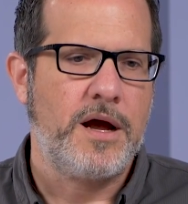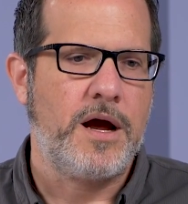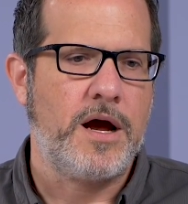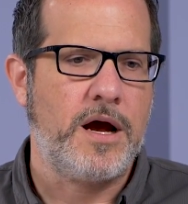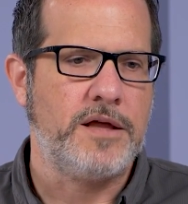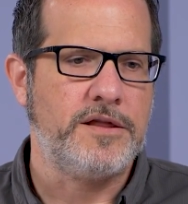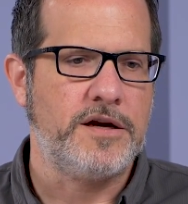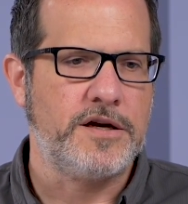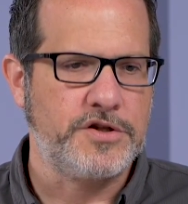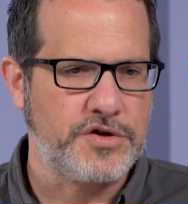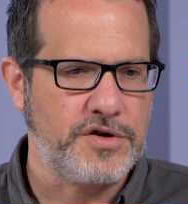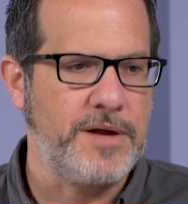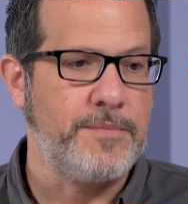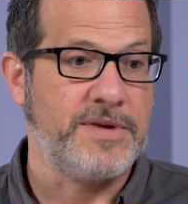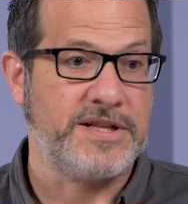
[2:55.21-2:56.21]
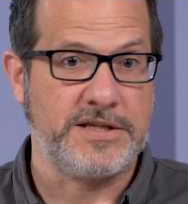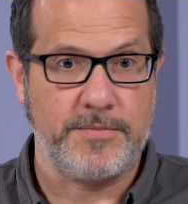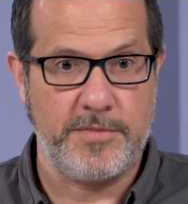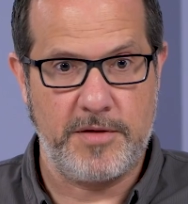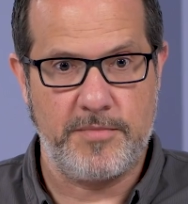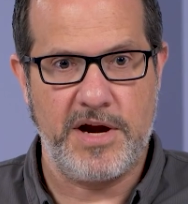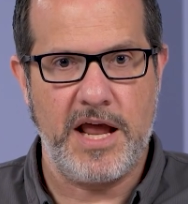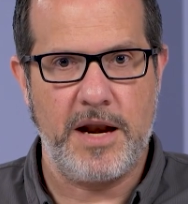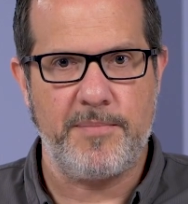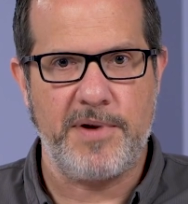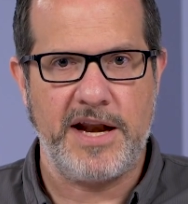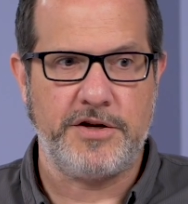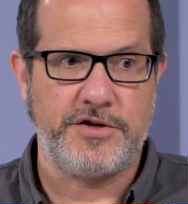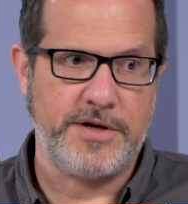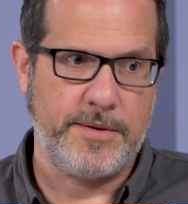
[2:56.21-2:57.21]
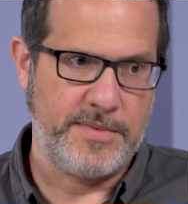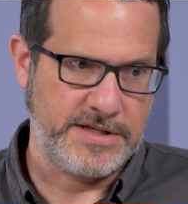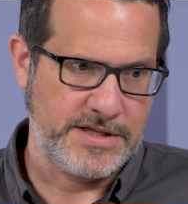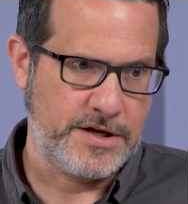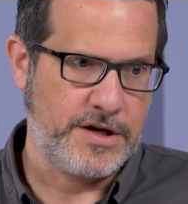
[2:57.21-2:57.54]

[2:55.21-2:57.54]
Uh, there are treatments, some of them are antibody treatments.